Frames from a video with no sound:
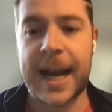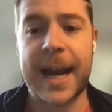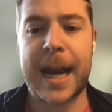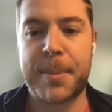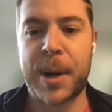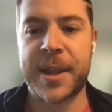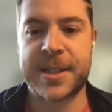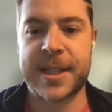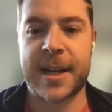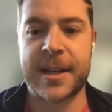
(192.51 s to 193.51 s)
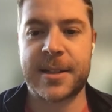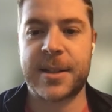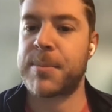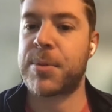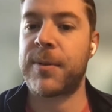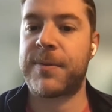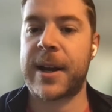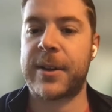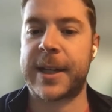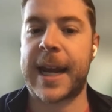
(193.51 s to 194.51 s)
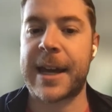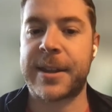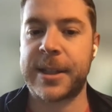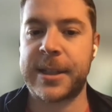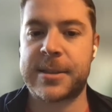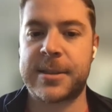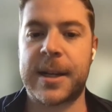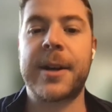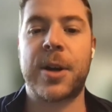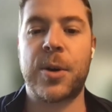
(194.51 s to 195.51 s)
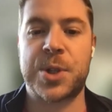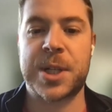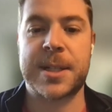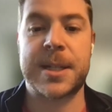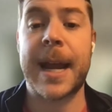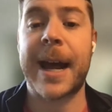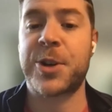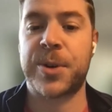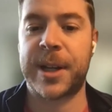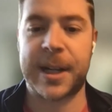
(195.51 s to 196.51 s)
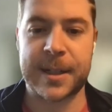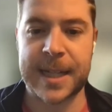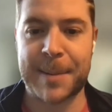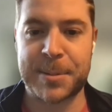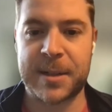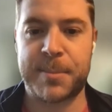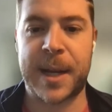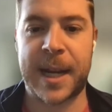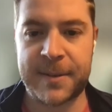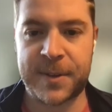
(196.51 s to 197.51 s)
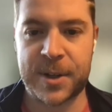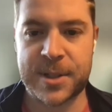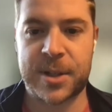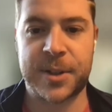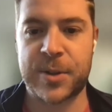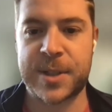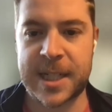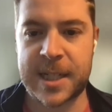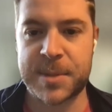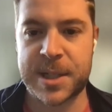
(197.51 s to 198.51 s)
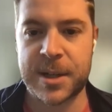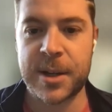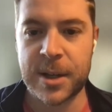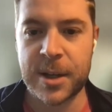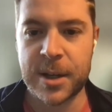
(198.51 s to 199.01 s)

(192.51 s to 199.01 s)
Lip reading: I hypothesize that profiling athletes and coaches' natural and adapted behaviors on their teams